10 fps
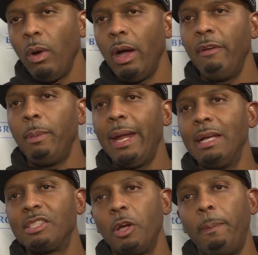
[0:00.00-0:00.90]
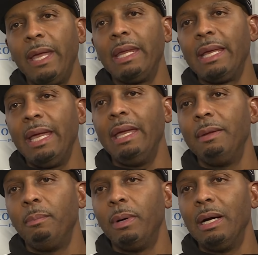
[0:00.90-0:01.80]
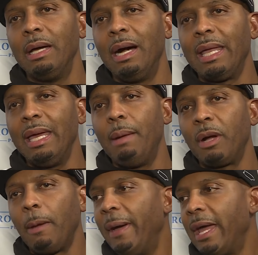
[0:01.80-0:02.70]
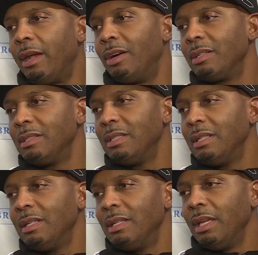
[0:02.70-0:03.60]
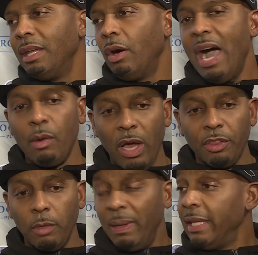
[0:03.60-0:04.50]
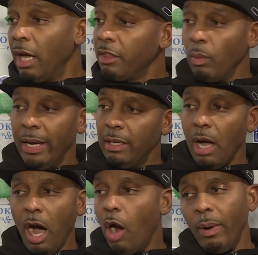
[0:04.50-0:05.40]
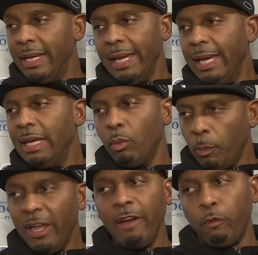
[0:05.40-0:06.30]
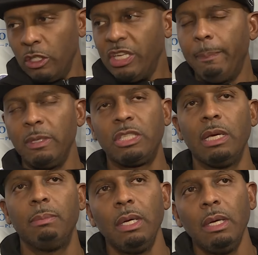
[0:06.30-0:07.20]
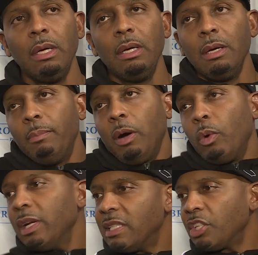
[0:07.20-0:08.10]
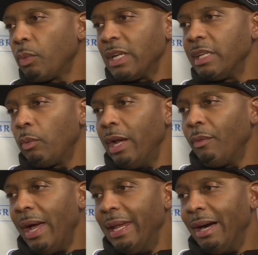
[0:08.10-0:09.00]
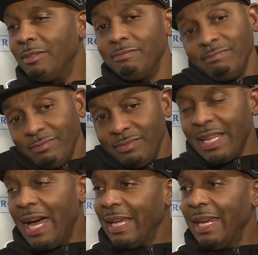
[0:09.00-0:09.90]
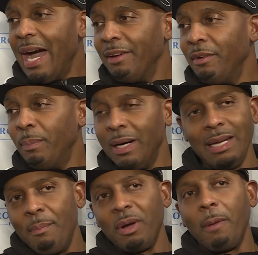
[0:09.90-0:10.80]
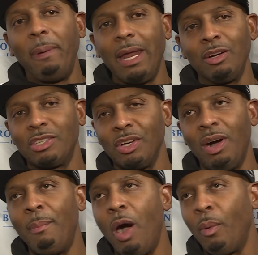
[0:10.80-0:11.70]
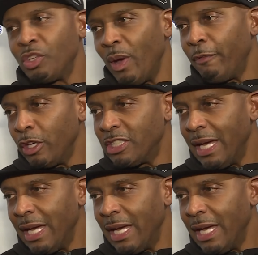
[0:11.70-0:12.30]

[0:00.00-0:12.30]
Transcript: Well, everybody has their opinion again, but again, I'm a competitor. You know, I'd rather be the other way, already in, and we're playing for a championship. But we're in the situation that we're in right now. Got to get out of it. But I'm a competitor, so I'm always ready for a